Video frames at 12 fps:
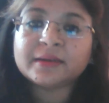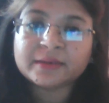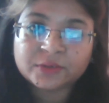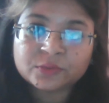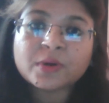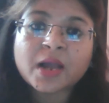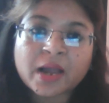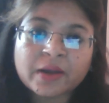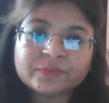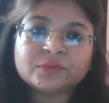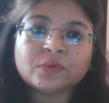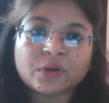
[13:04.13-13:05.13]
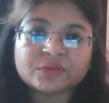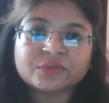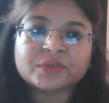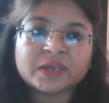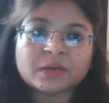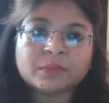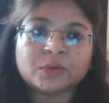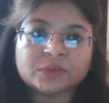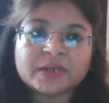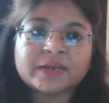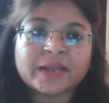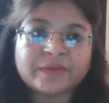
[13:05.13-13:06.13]
you have to also think
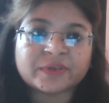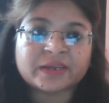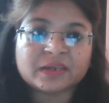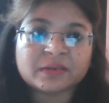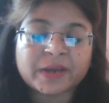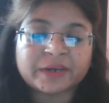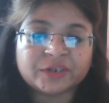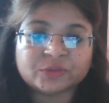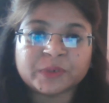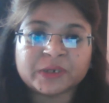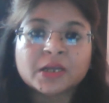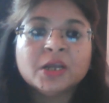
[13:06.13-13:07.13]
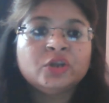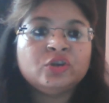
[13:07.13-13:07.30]
about the life cycle management.